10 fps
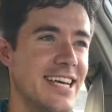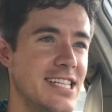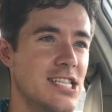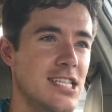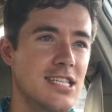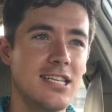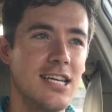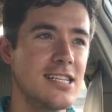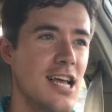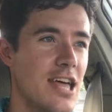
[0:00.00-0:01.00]

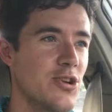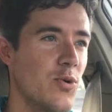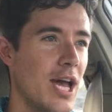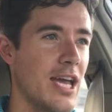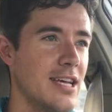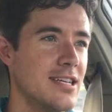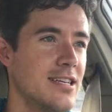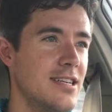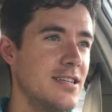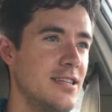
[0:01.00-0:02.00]
It's on the way.
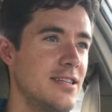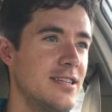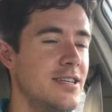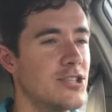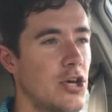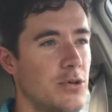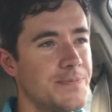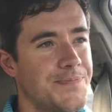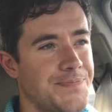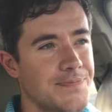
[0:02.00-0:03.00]
So
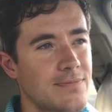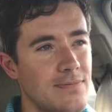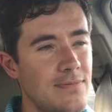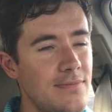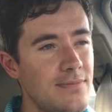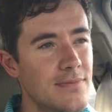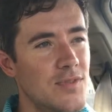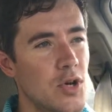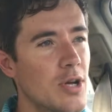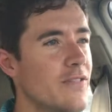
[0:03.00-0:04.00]

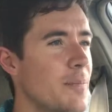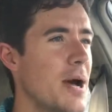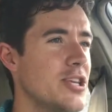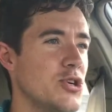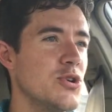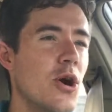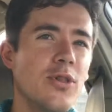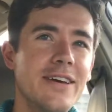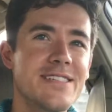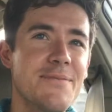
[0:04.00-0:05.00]
don't give up on you. Go
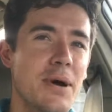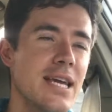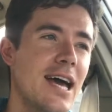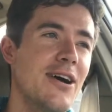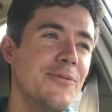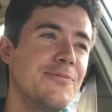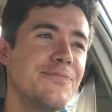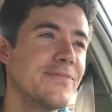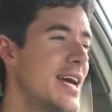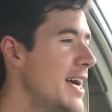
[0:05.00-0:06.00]
lift somebody out.
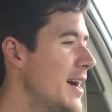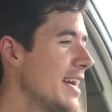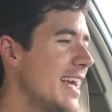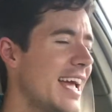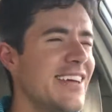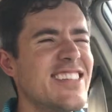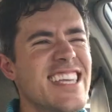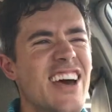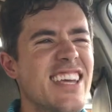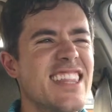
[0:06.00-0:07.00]
I can't even
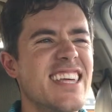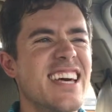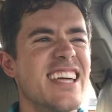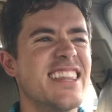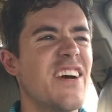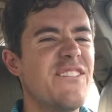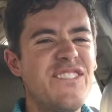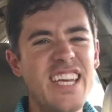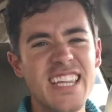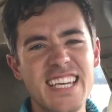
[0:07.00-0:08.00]
tell you the
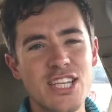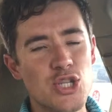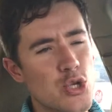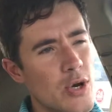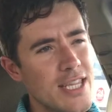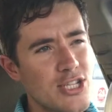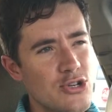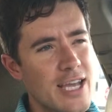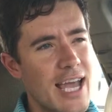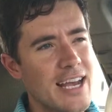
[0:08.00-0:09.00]
feeling, the joy that
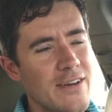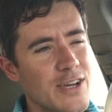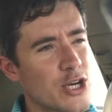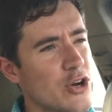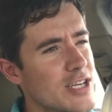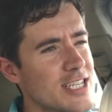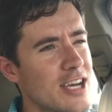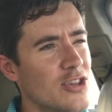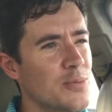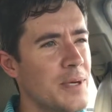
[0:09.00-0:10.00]
you get of
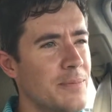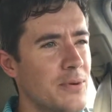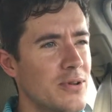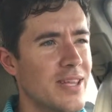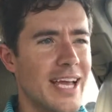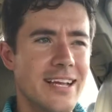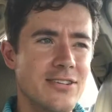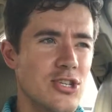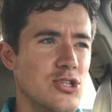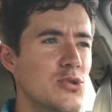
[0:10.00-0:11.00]
encouraging other people
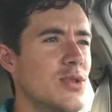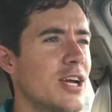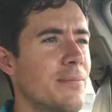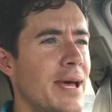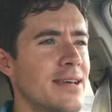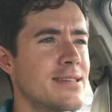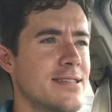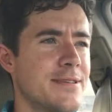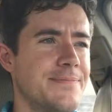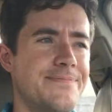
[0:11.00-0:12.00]
to do their
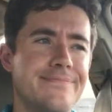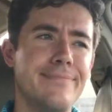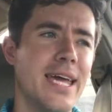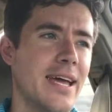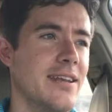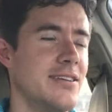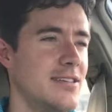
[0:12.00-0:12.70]
best. Man,